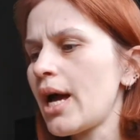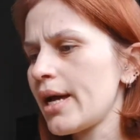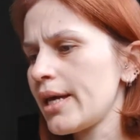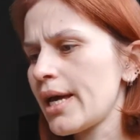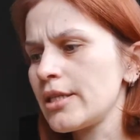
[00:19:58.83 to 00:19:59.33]
I
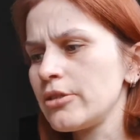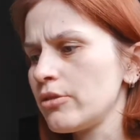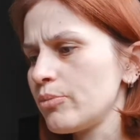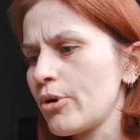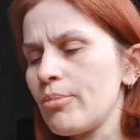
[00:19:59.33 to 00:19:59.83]
had
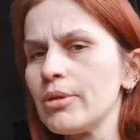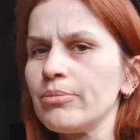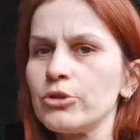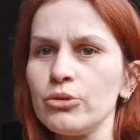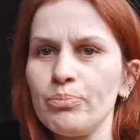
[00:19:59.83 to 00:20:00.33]
no
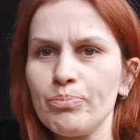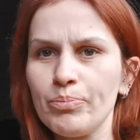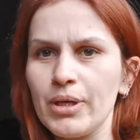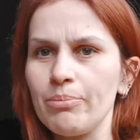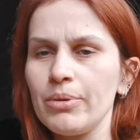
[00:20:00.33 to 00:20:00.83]
problem to
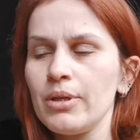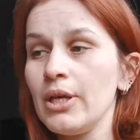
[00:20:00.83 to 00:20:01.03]
pick up